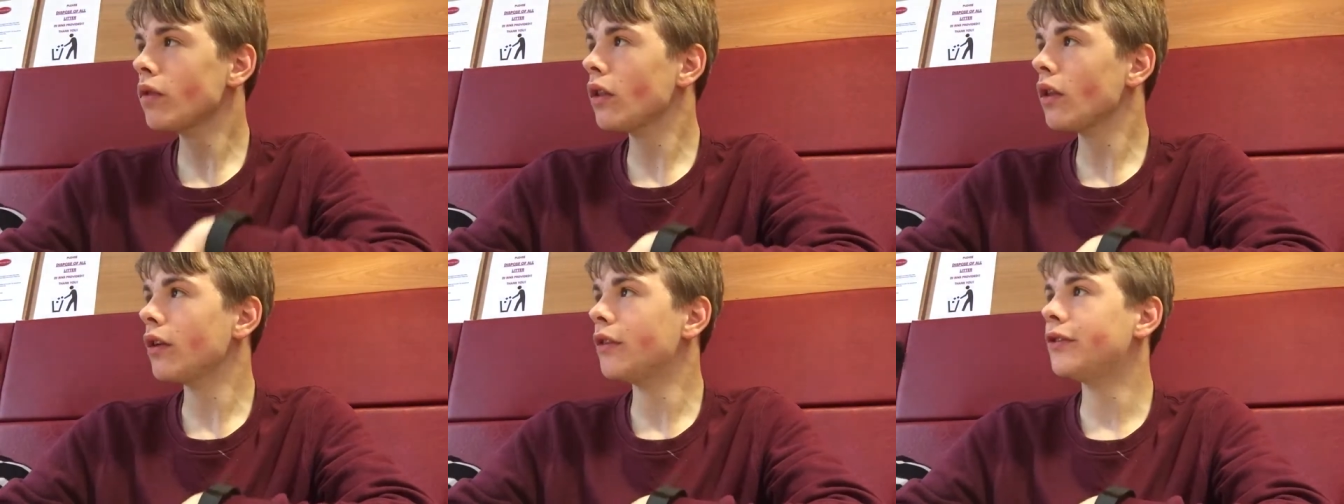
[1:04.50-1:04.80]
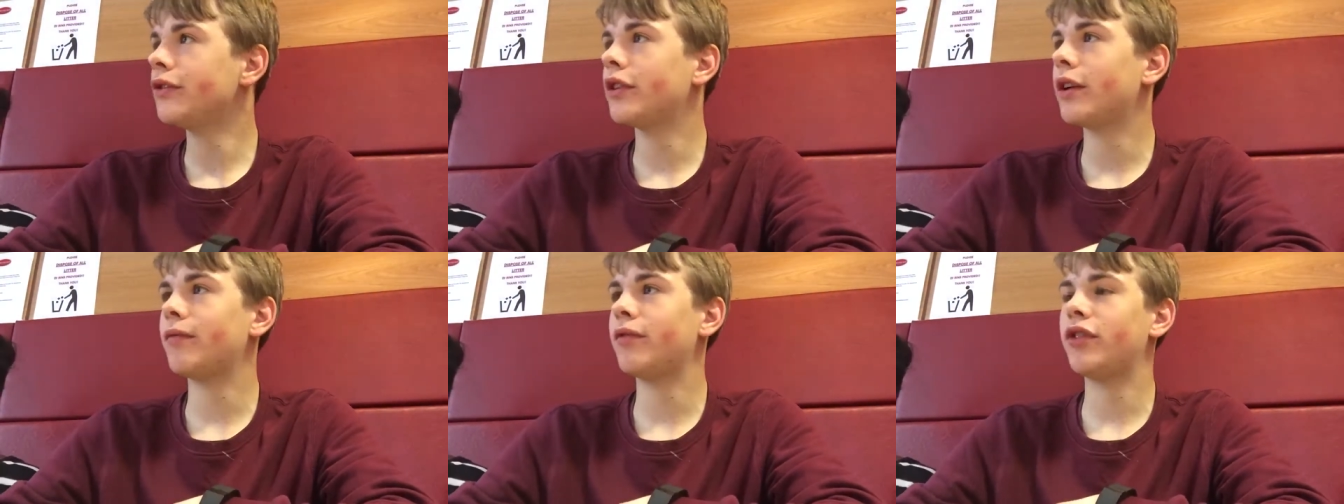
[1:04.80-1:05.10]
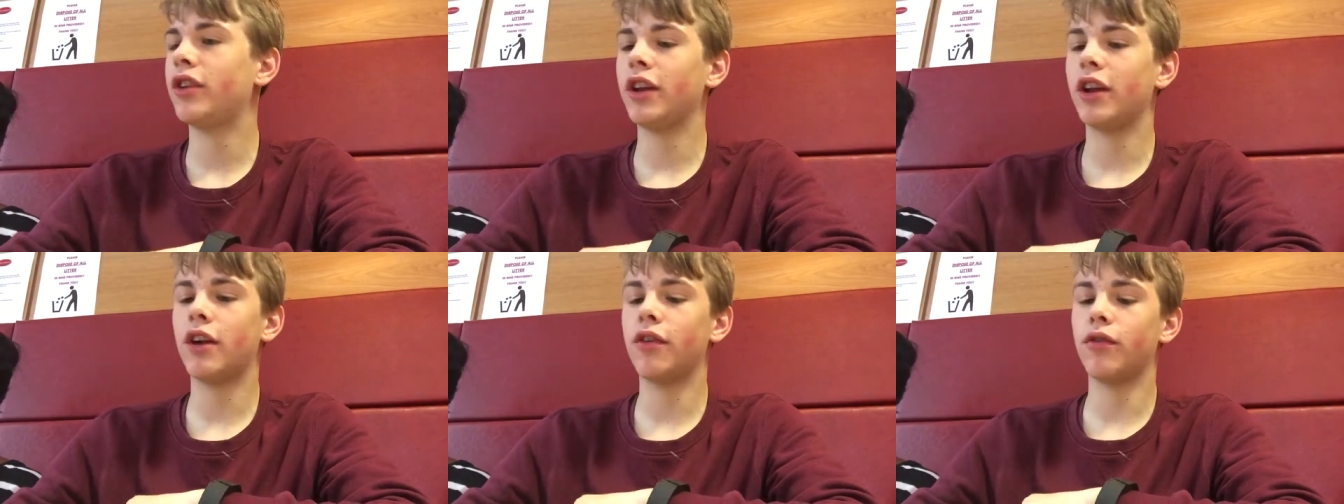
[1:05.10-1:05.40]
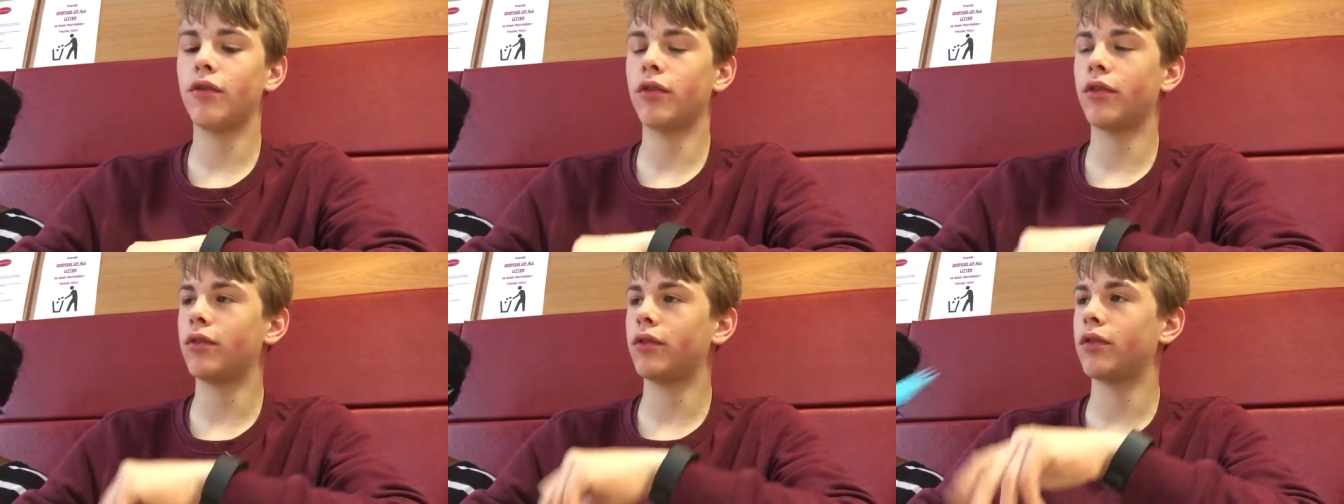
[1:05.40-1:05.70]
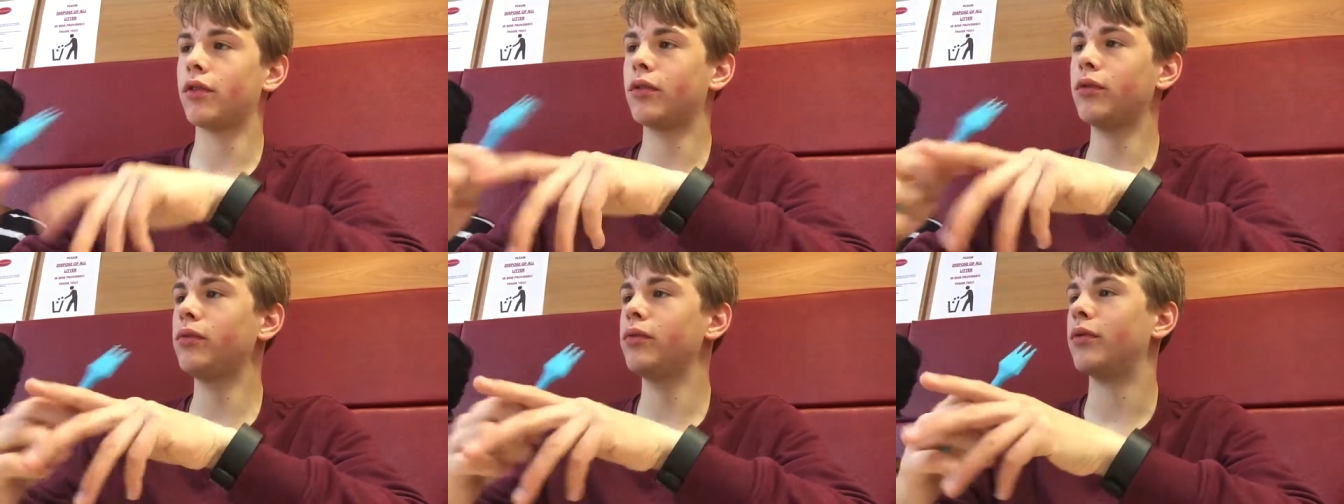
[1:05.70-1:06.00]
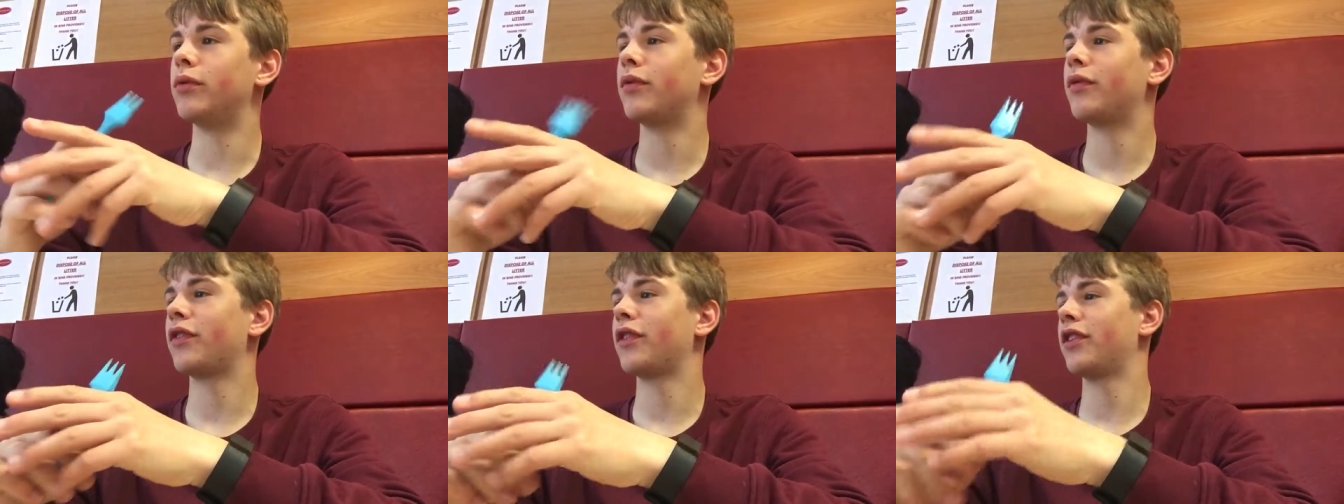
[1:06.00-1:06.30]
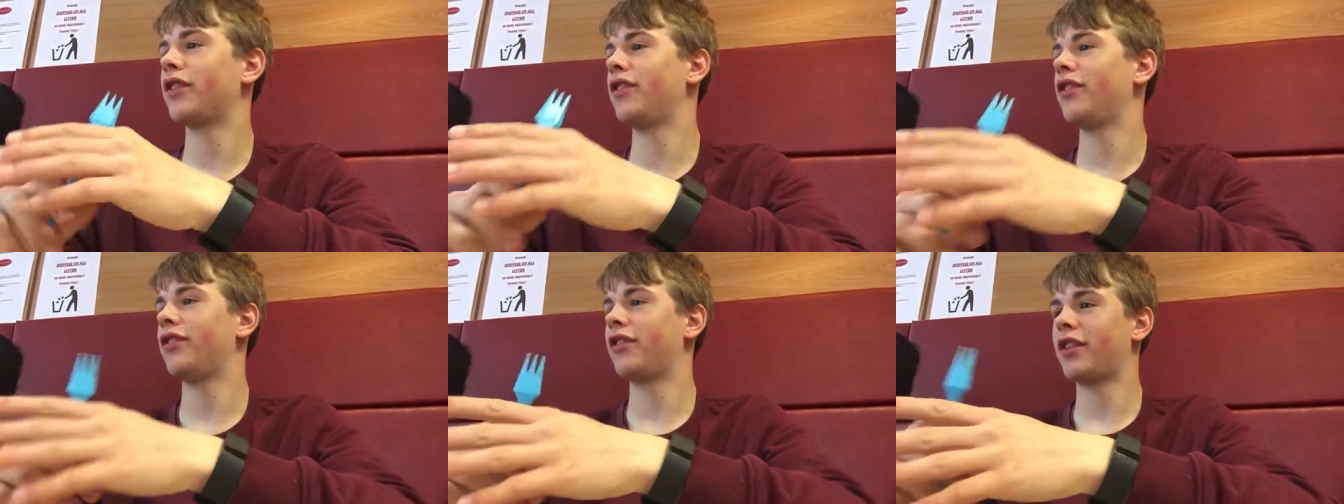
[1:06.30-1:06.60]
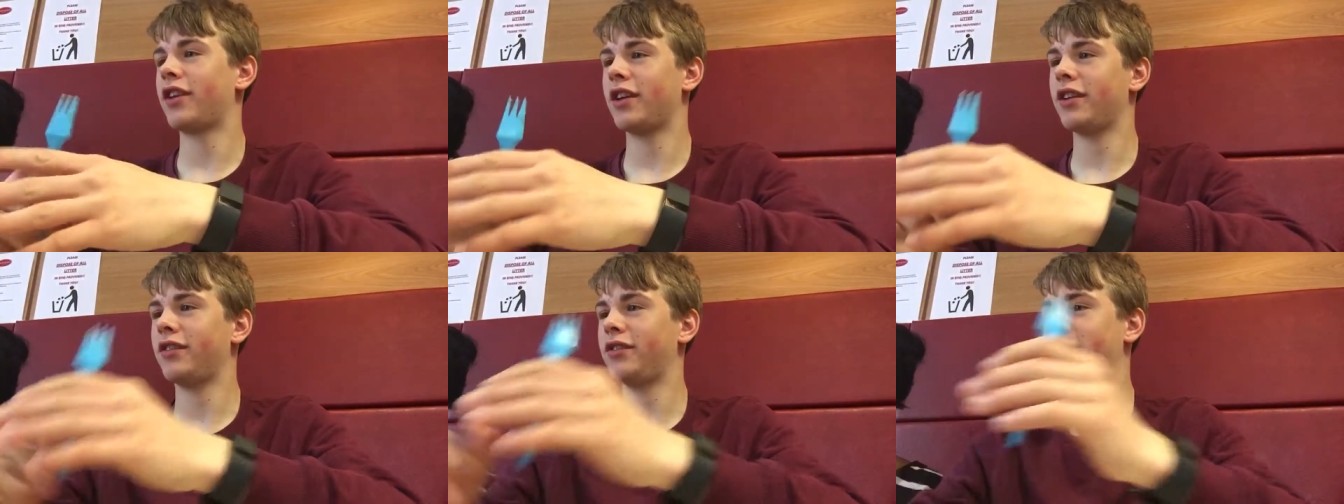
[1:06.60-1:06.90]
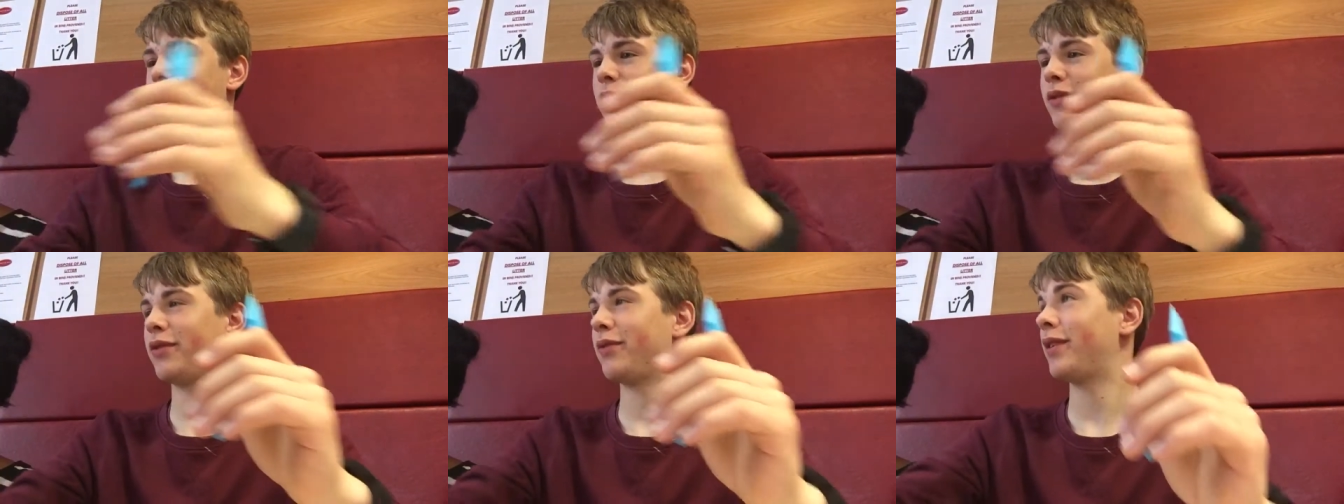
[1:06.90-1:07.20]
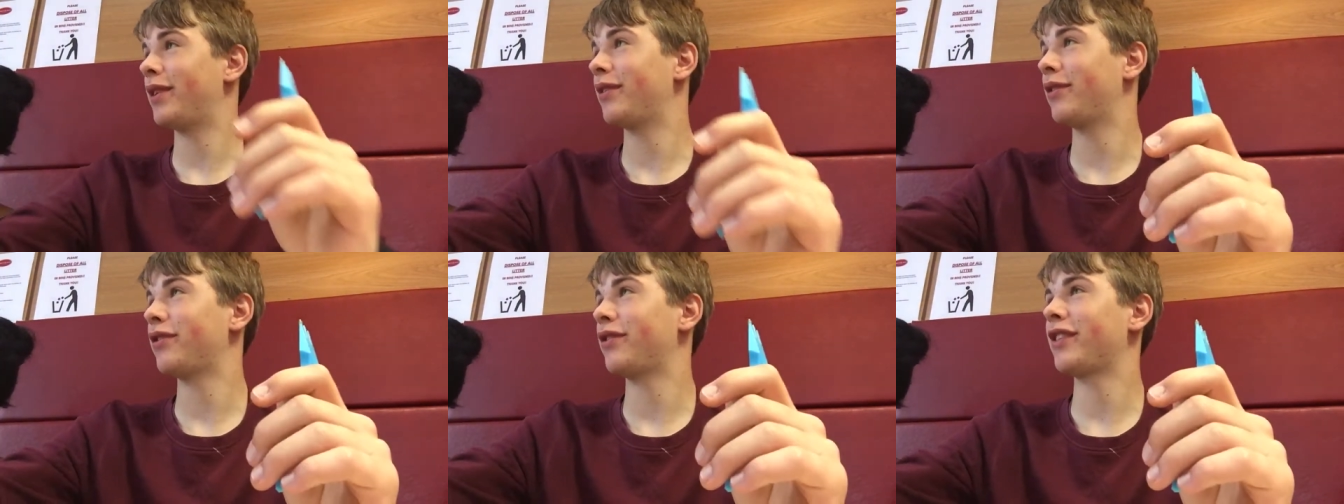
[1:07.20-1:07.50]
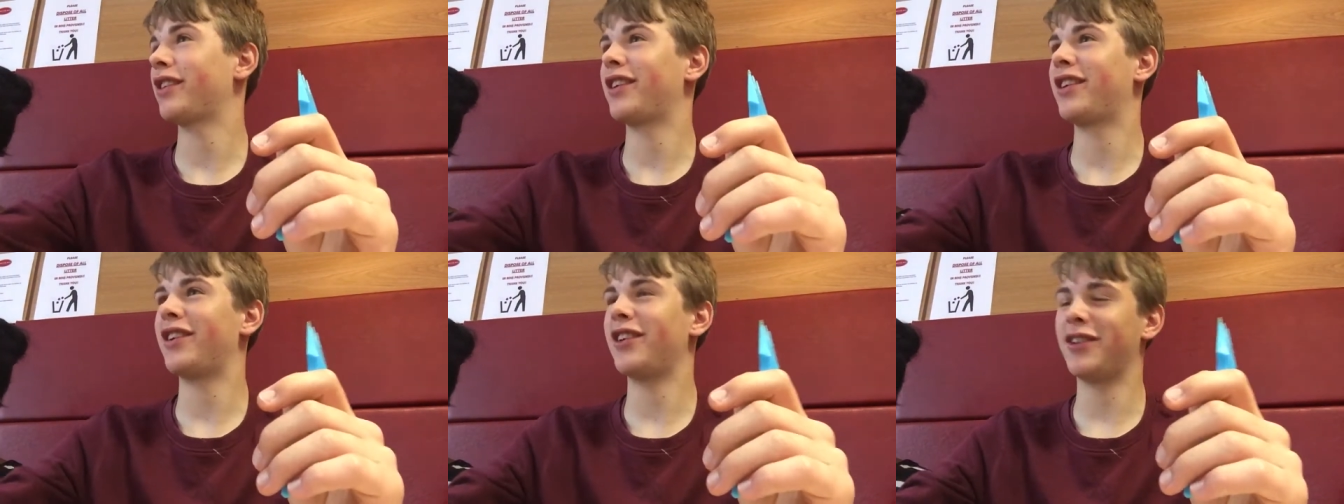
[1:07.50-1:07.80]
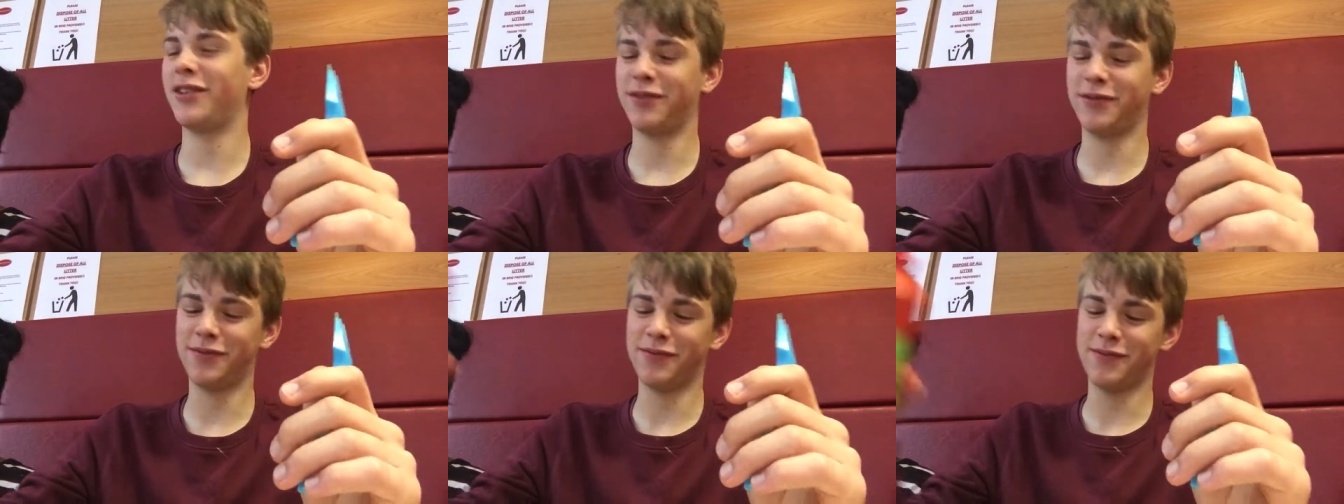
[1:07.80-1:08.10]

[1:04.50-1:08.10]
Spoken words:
17 overall. Oh, and there's ketchup as well, thank you.